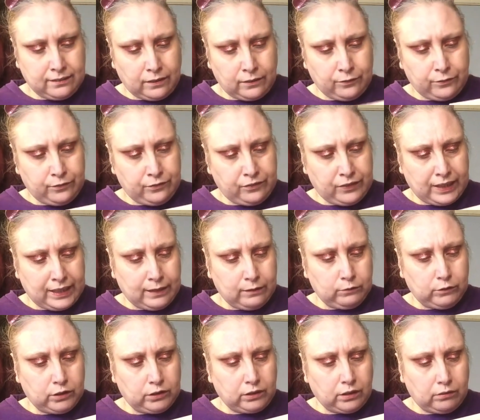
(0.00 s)
I've
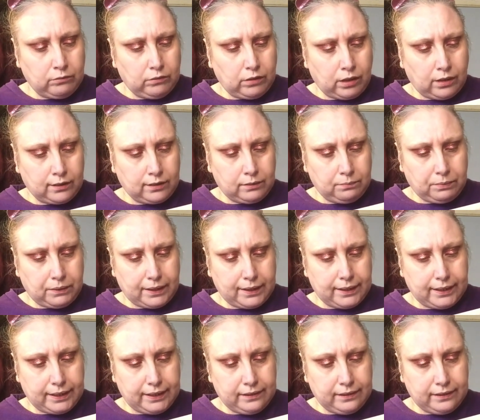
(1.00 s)
found I don't like about it